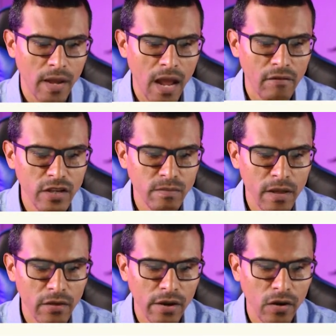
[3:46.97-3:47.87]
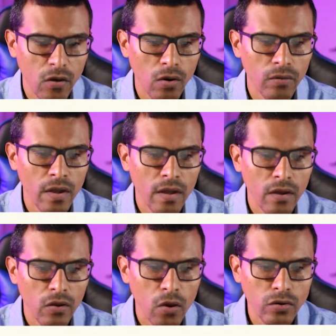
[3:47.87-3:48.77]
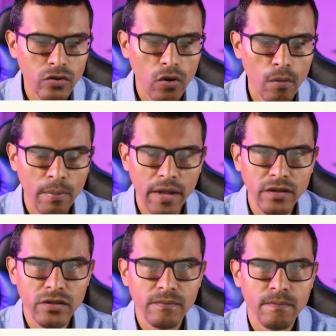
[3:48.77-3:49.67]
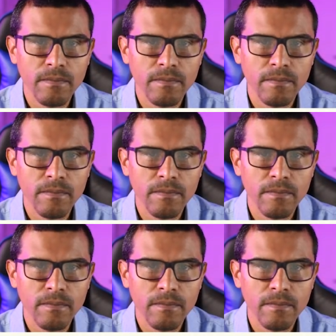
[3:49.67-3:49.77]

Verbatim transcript: I have this method here called go to homepage.